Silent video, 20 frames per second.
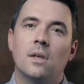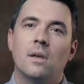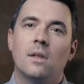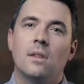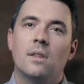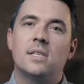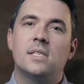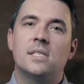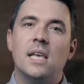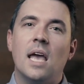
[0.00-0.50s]

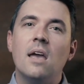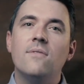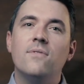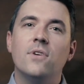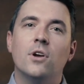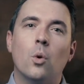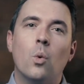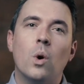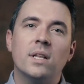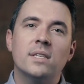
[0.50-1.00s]
The
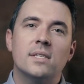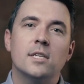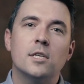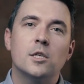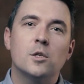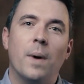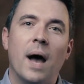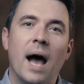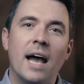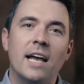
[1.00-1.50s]
Savior, once
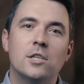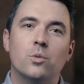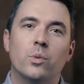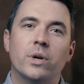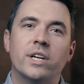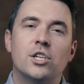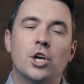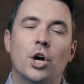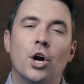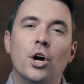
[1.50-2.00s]
despised,
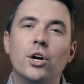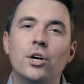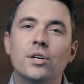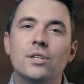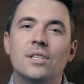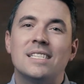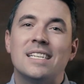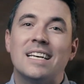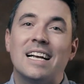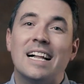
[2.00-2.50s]

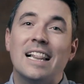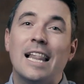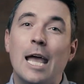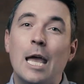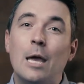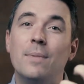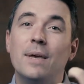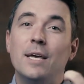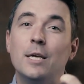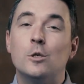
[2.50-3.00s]
returns to
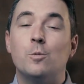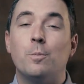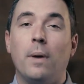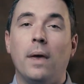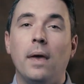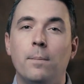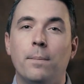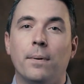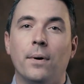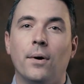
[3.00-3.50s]
claim his
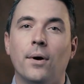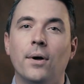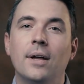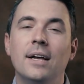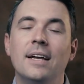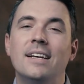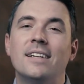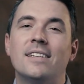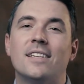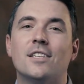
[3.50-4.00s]
people
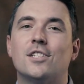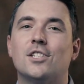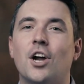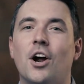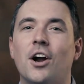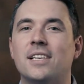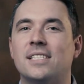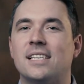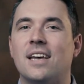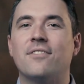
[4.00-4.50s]
to
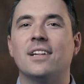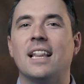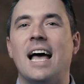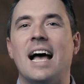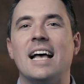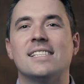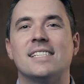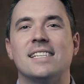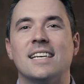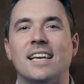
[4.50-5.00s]
start his
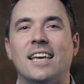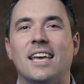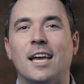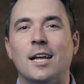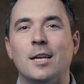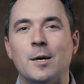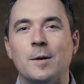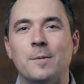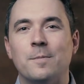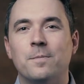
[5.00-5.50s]
everlasting
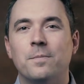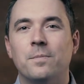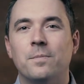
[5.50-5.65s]
kingdom.